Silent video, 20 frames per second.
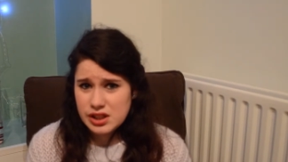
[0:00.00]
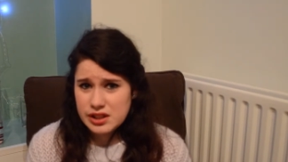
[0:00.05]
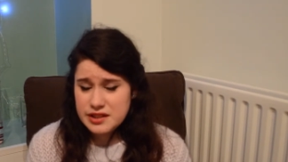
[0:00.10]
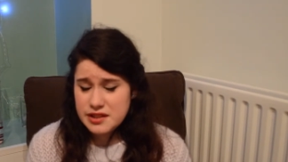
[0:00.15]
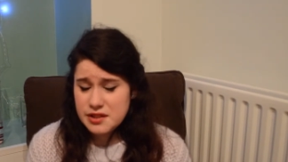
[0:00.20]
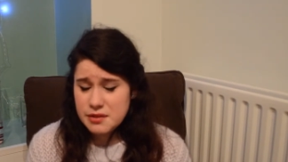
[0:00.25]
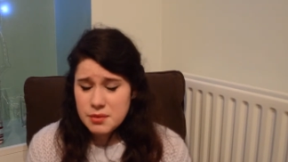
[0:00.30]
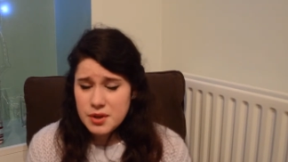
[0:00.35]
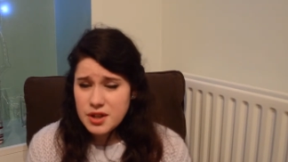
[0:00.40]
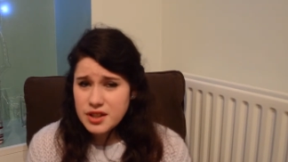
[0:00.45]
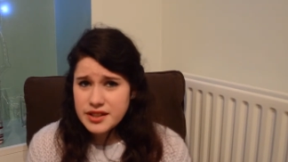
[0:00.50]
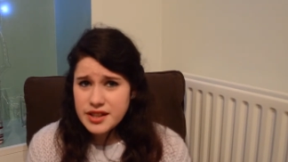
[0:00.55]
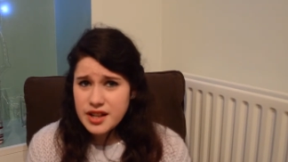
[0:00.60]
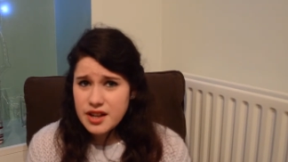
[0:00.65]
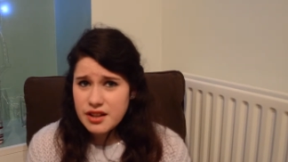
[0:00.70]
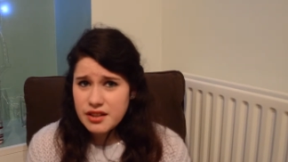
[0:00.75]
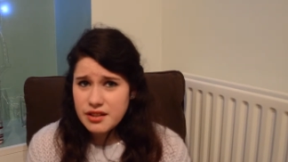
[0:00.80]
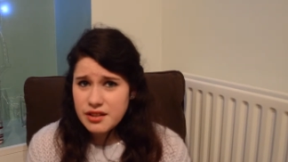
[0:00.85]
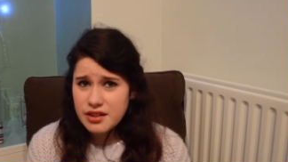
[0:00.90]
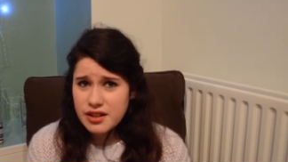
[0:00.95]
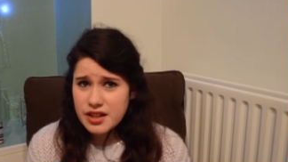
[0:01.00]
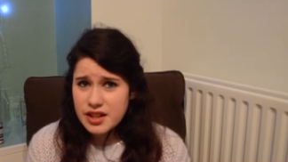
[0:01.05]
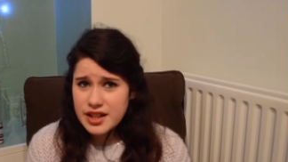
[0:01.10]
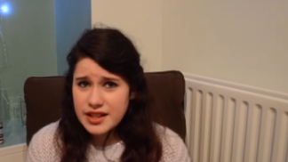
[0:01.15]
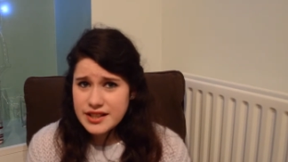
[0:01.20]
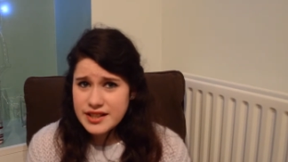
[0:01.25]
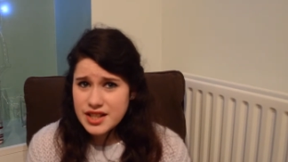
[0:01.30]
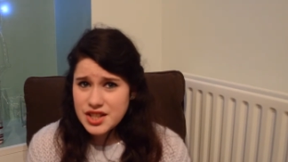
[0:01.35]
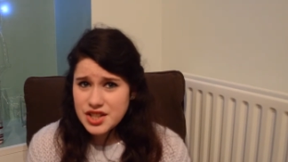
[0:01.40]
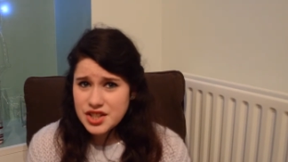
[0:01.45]
Is it the World Health
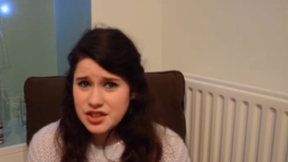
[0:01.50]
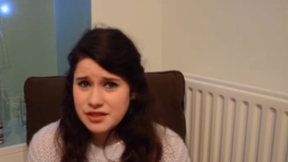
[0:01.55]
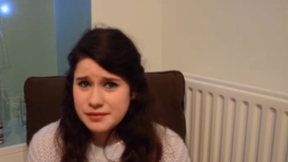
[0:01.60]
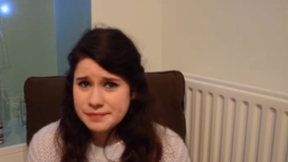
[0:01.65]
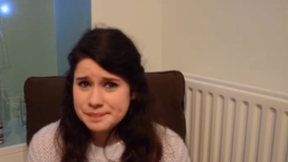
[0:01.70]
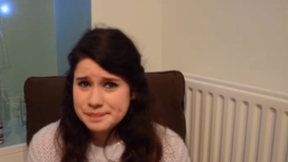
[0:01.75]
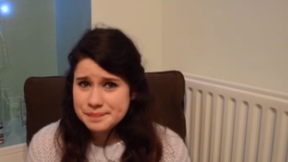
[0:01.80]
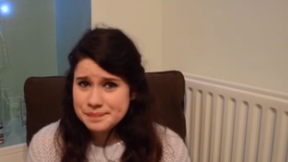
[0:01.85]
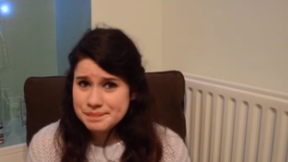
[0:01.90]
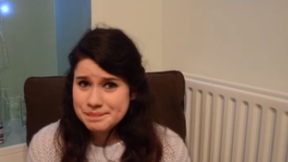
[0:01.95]
Organization?